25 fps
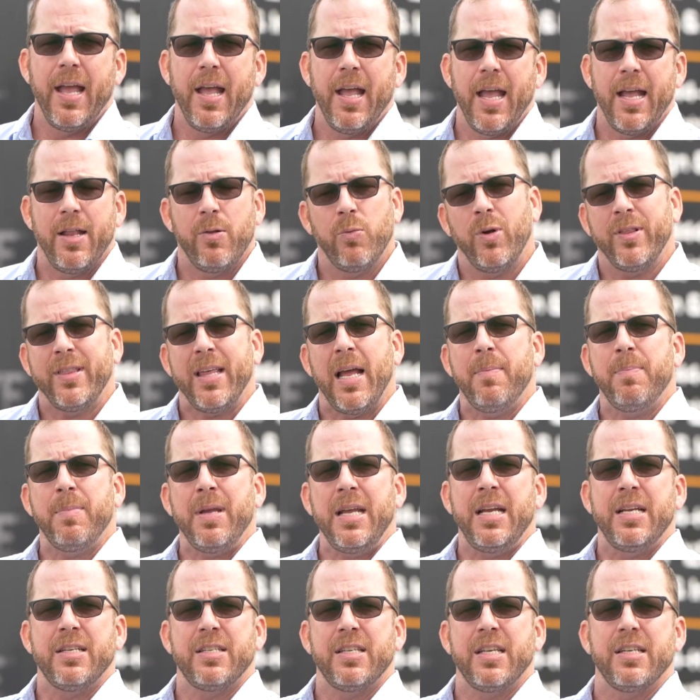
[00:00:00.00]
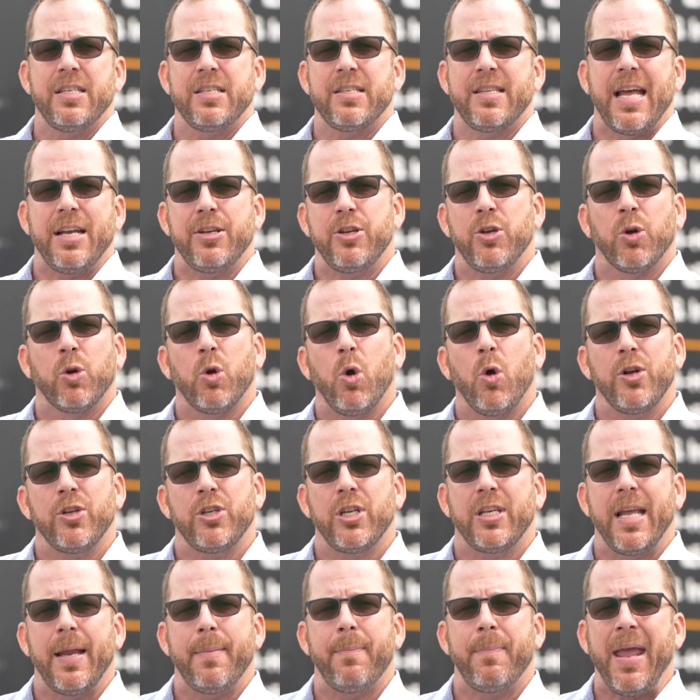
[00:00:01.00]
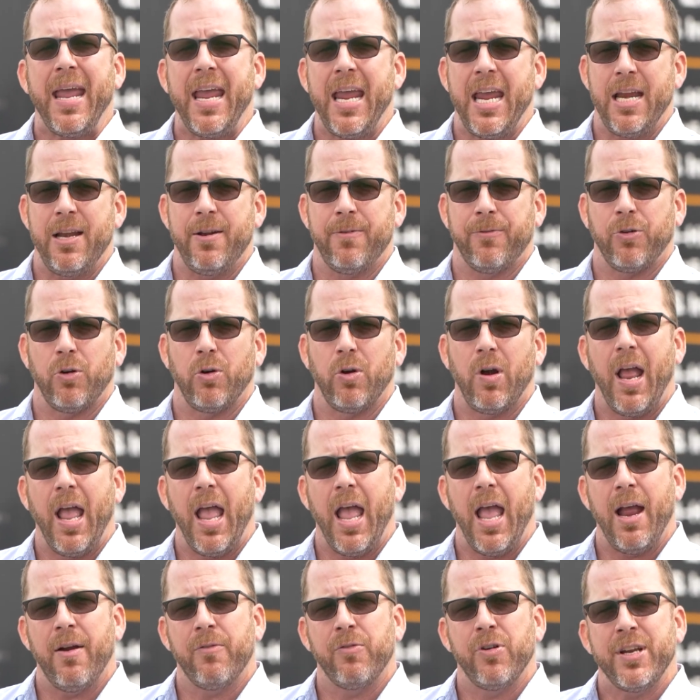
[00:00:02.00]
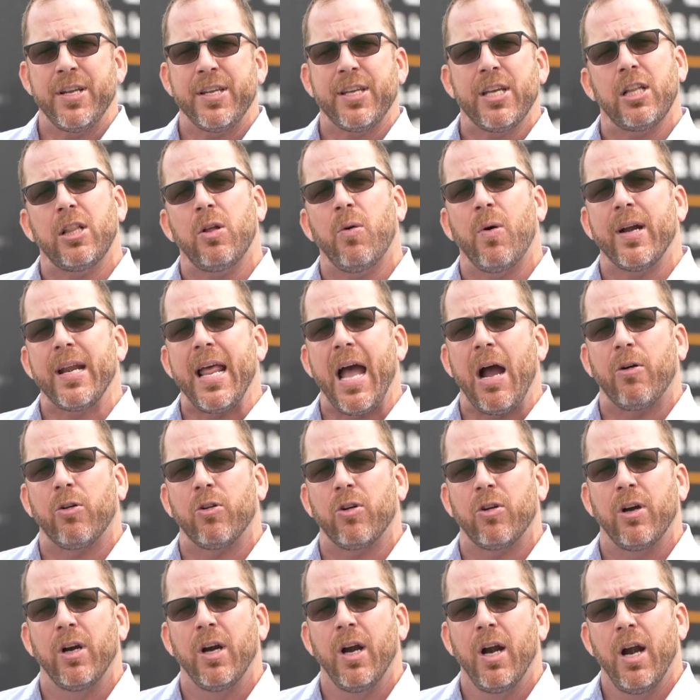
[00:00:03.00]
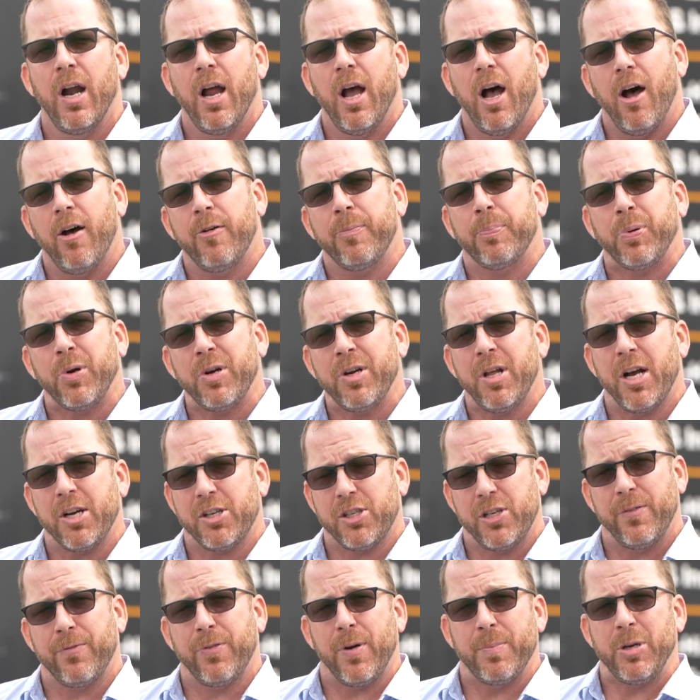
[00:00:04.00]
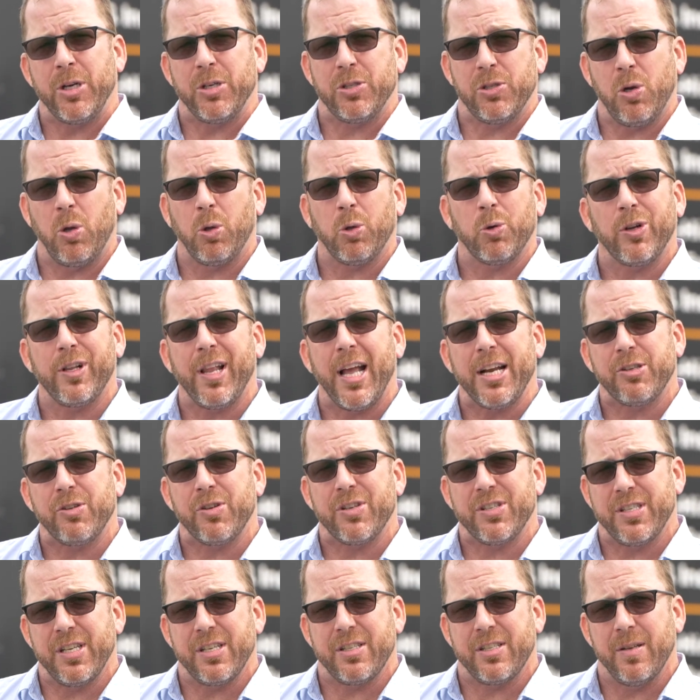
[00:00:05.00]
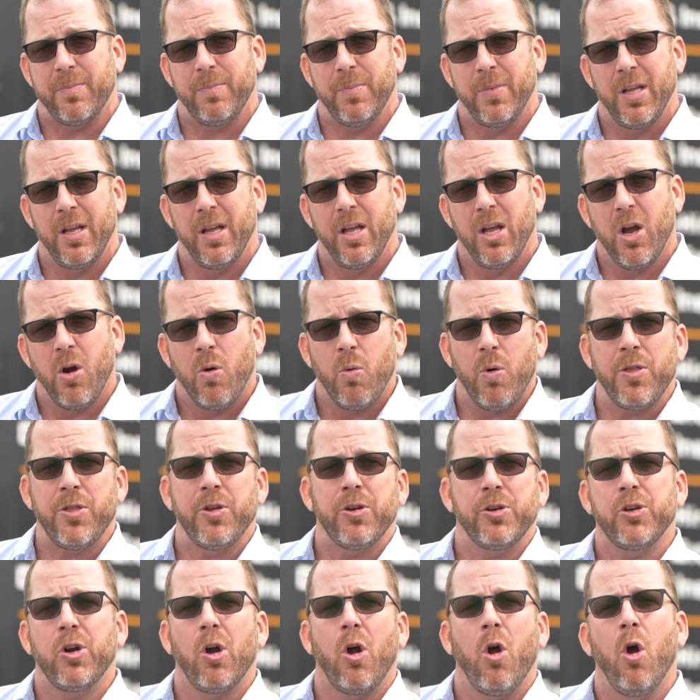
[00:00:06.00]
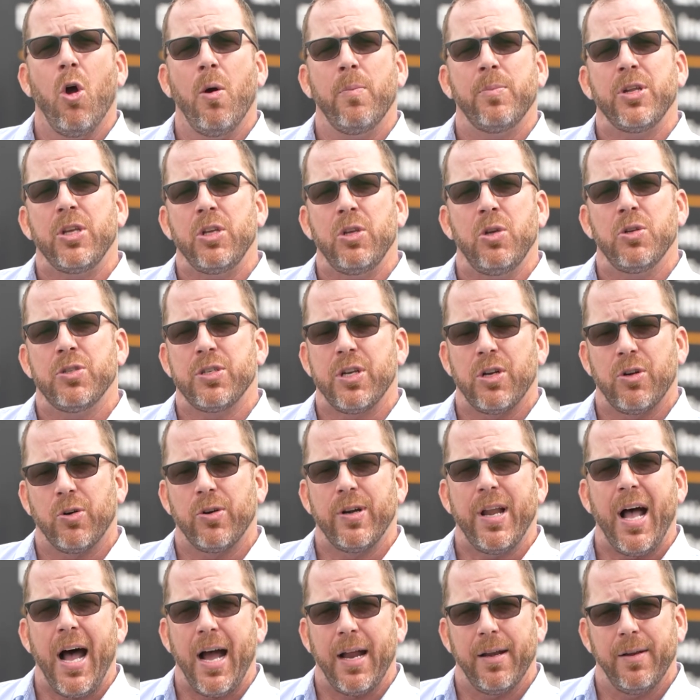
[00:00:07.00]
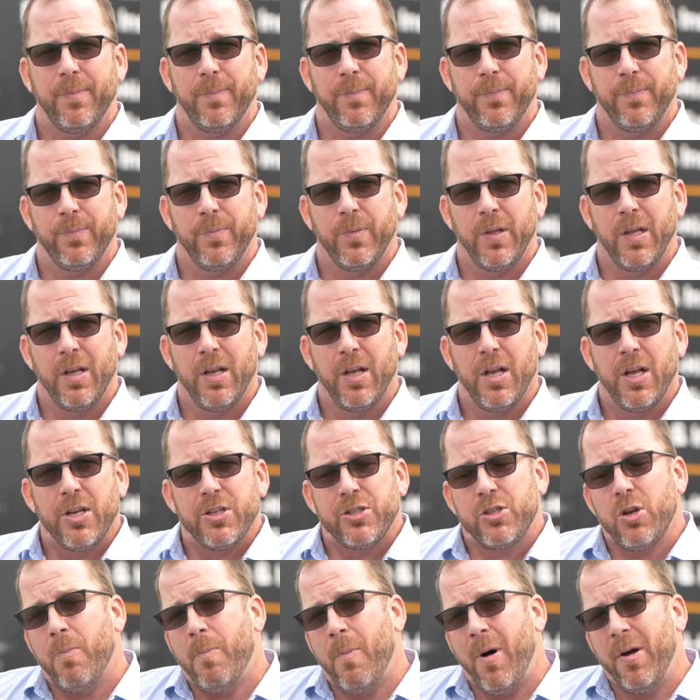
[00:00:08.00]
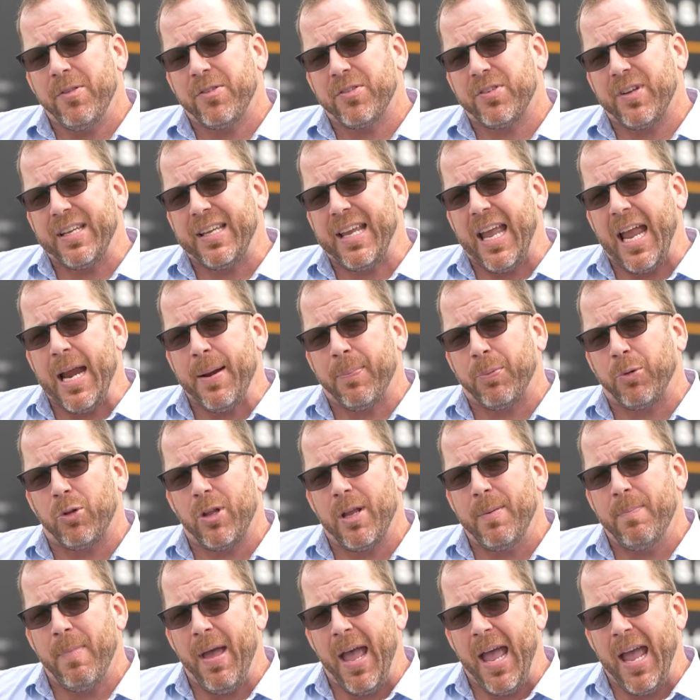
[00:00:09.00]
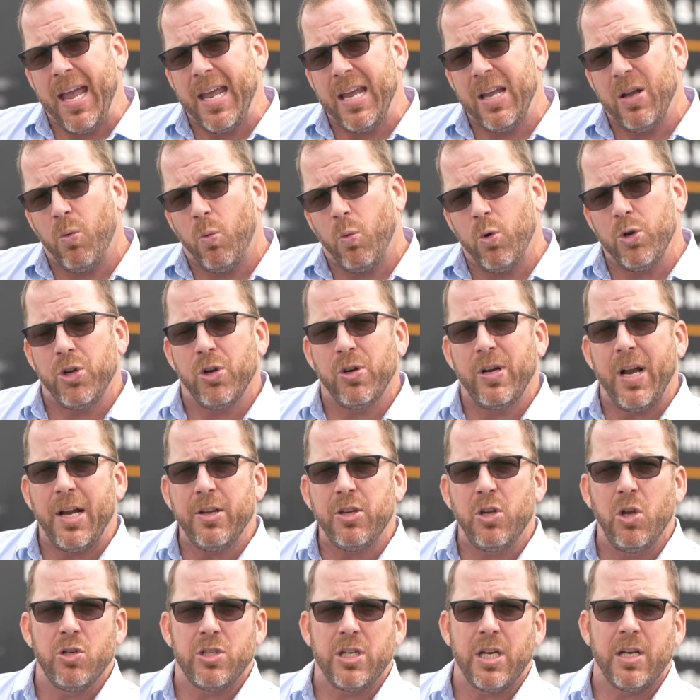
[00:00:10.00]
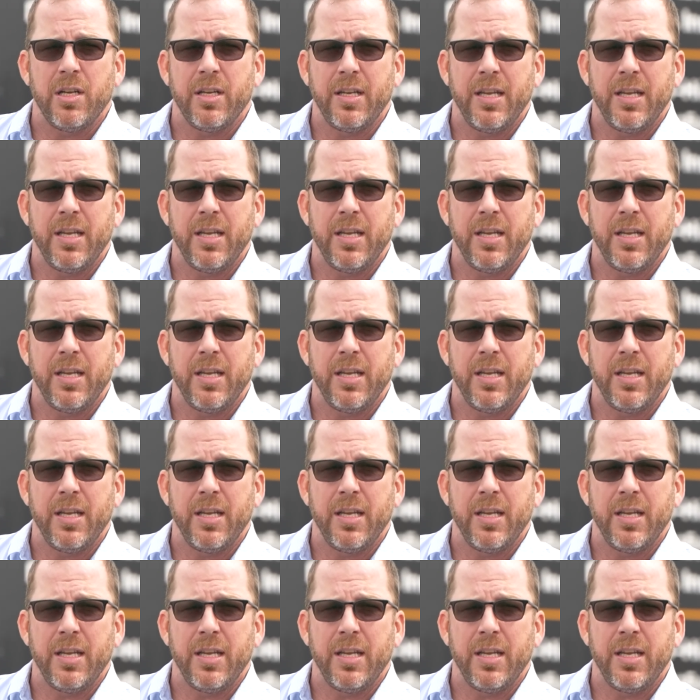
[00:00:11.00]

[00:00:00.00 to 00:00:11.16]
And what that means is that you're going to get paid for every kilowatt hour of production from your solar electric system, whether you're home to use it or not. So months like April and May, when you're not using